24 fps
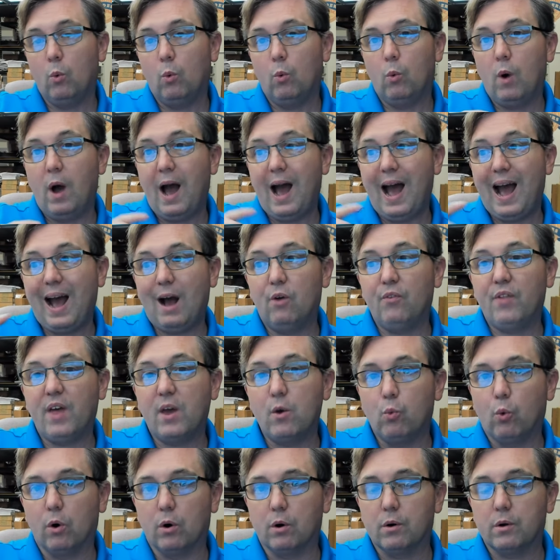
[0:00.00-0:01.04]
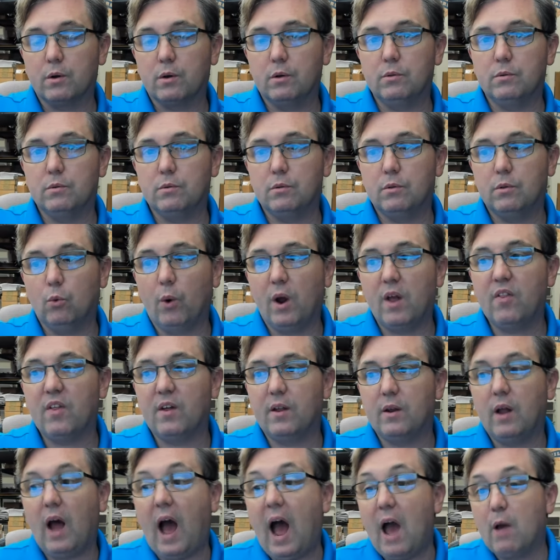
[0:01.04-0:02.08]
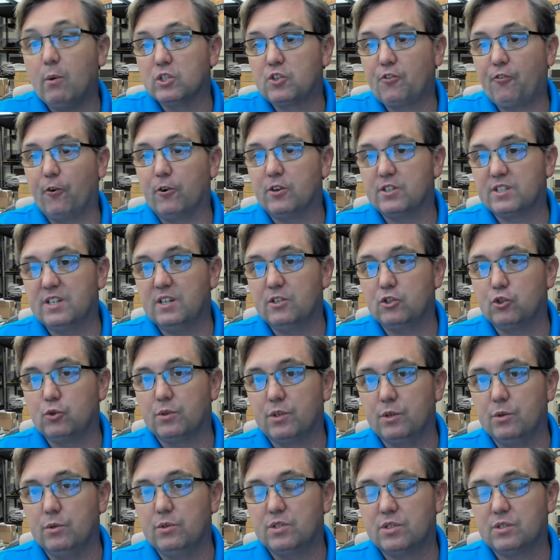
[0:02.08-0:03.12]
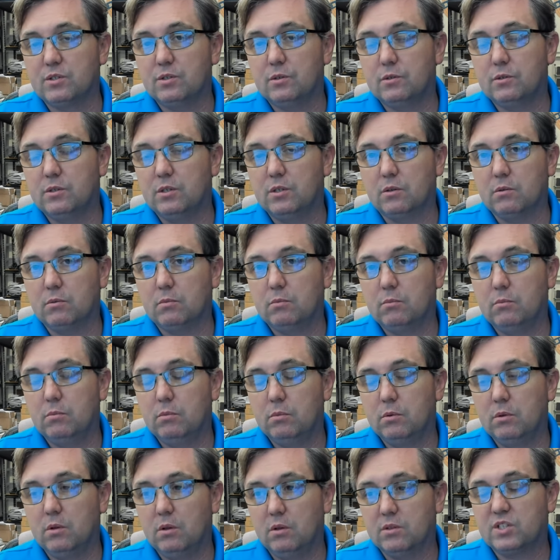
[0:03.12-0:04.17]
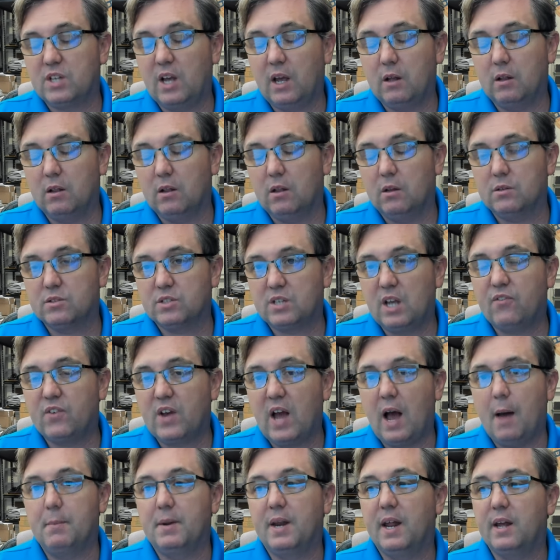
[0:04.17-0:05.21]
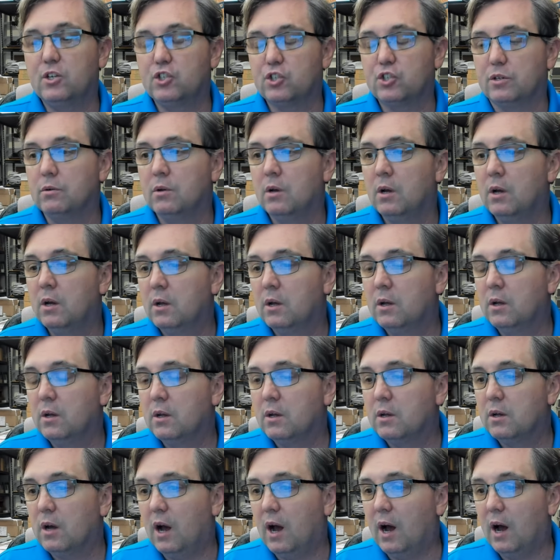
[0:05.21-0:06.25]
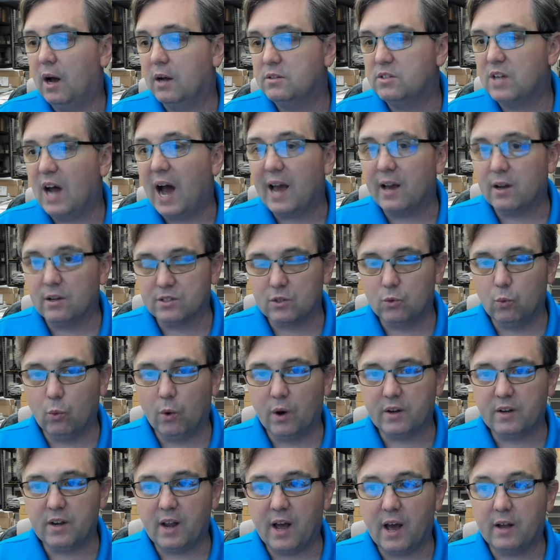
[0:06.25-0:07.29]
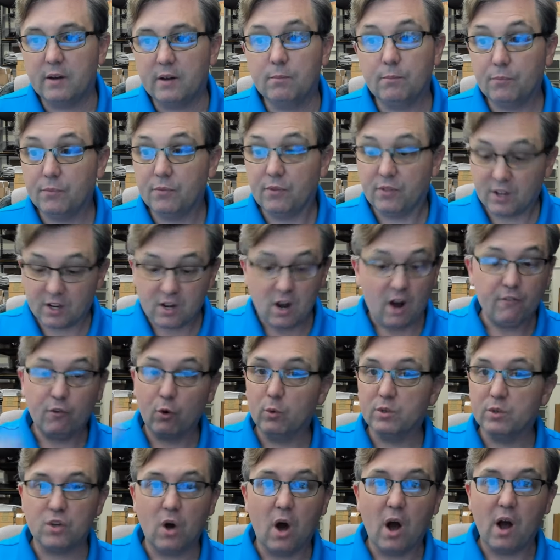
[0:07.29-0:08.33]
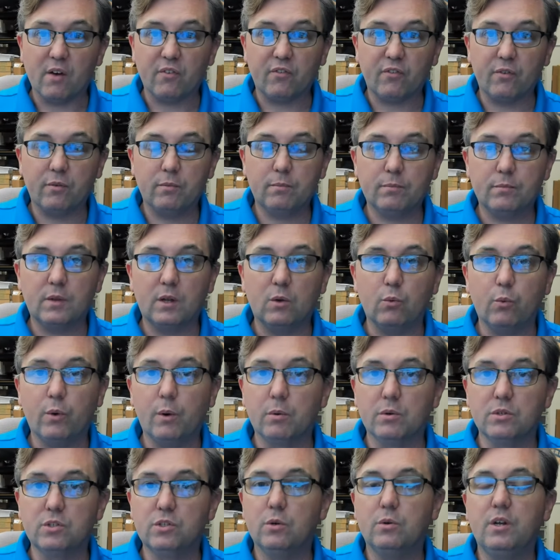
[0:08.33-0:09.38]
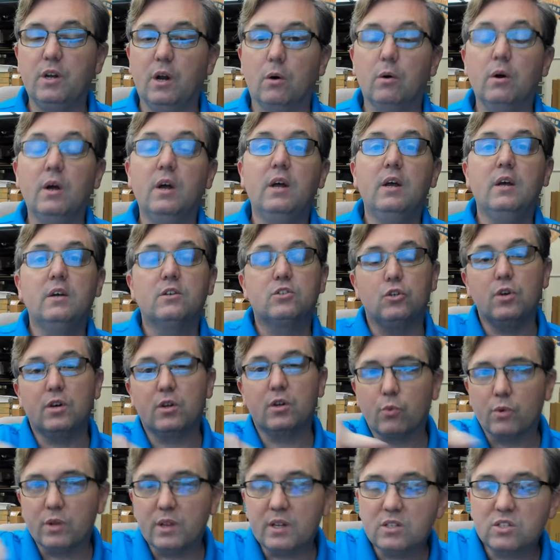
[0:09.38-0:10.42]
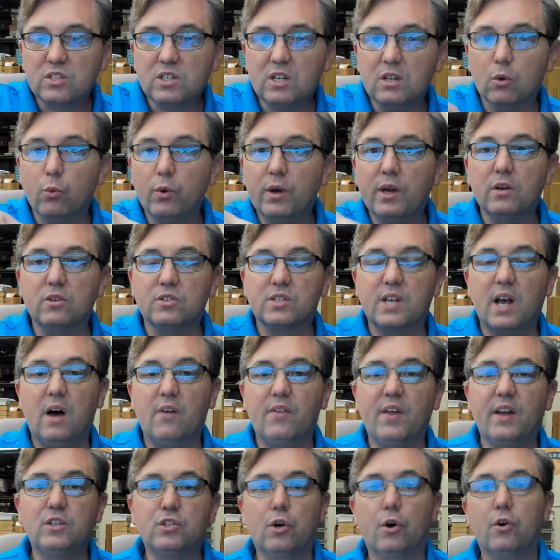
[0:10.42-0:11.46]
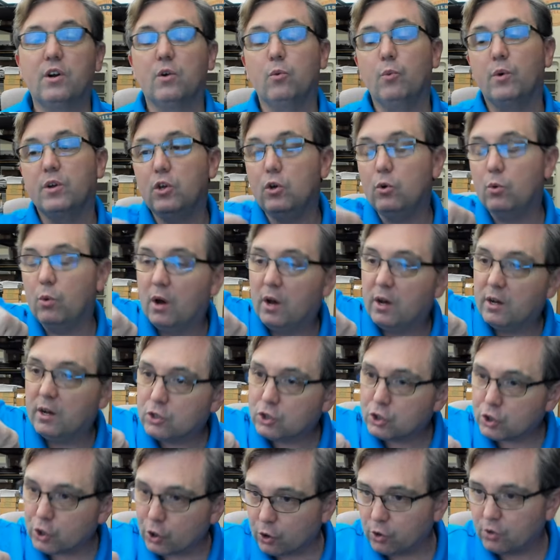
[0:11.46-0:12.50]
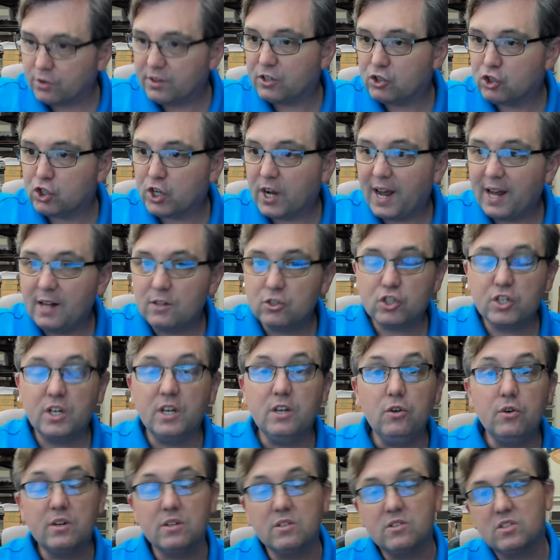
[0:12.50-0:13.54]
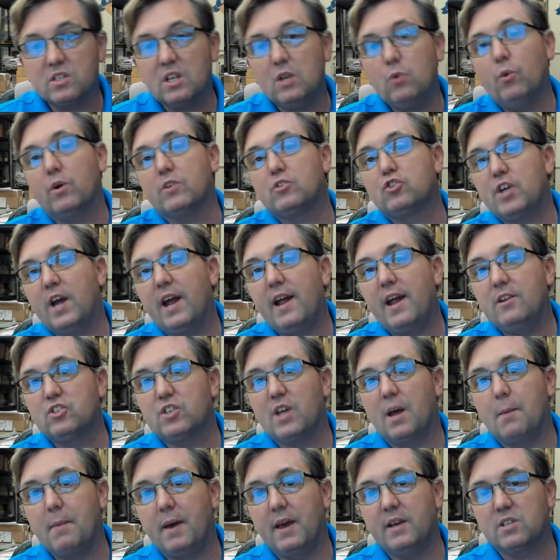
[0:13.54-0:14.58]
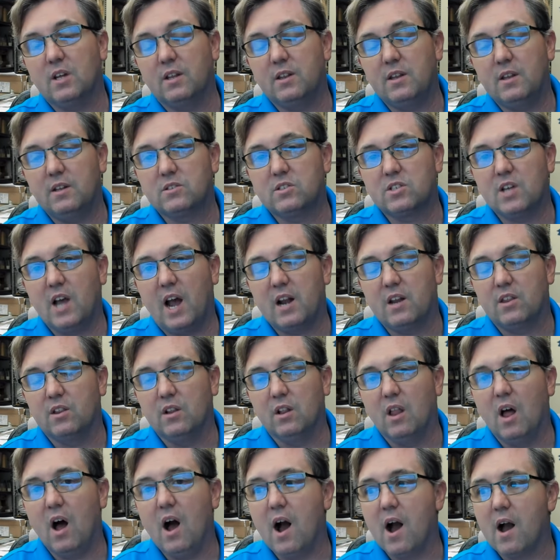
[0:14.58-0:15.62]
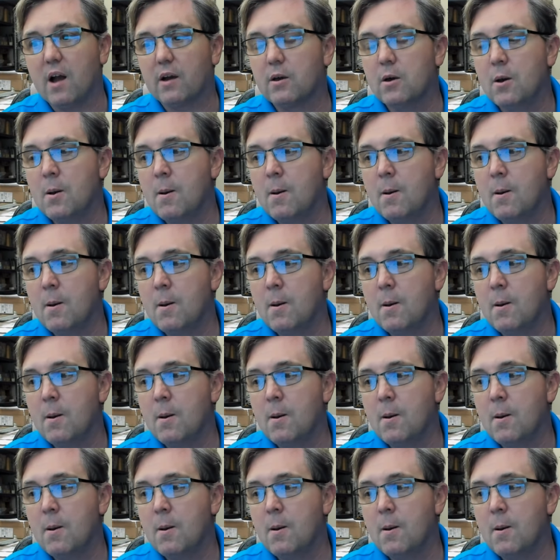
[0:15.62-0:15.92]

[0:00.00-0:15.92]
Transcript: how they work, the way that I was first introduced to safe combination uh, dials and whatnot, the cover was off, and we were doing, you know, so you can really see the wheels how they turn, and when you turn the change key, you can see what change that makes on the inside of the lock,